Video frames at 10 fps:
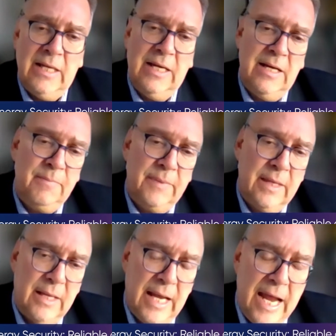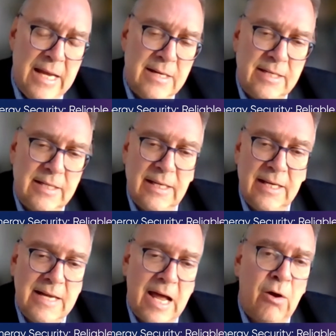
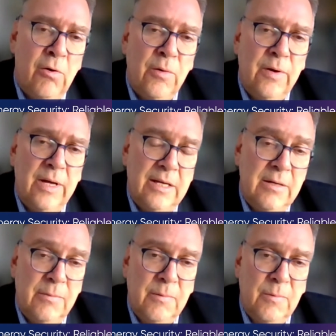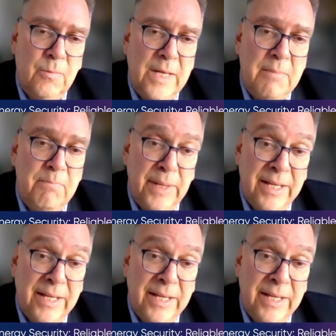Now we